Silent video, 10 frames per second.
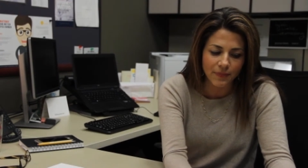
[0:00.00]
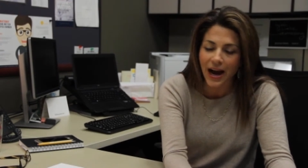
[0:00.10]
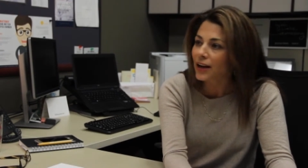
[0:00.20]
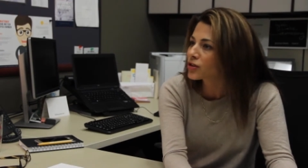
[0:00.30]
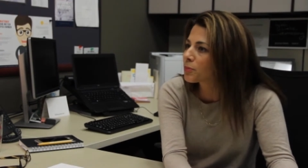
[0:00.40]

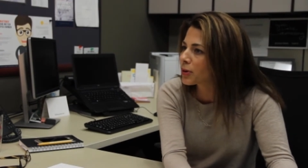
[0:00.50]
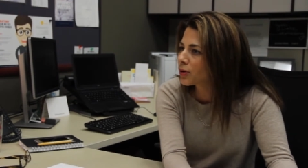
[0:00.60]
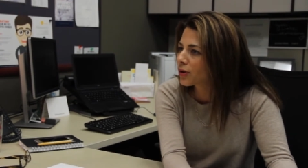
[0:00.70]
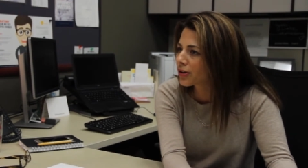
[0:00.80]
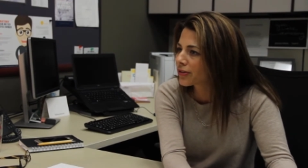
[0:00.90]

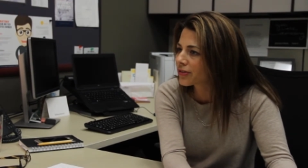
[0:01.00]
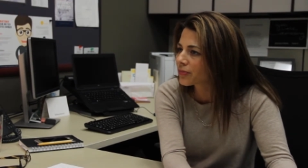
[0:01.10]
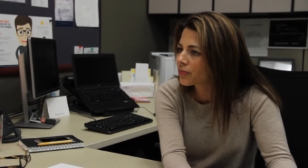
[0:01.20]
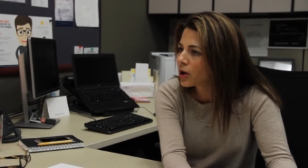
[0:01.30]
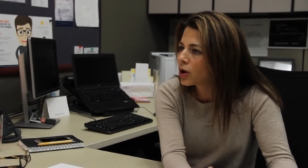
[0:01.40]
entrepreneurs
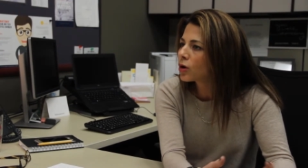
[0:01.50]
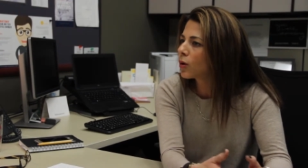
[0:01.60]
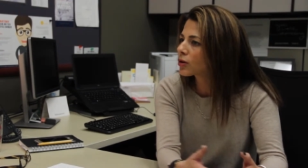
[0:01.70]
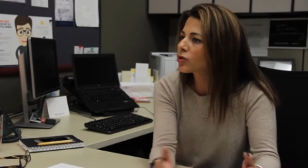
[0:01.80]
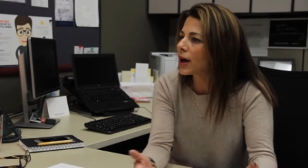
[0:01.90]
who
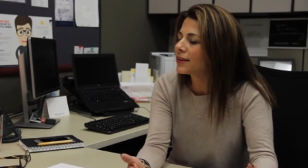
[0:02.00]
are trying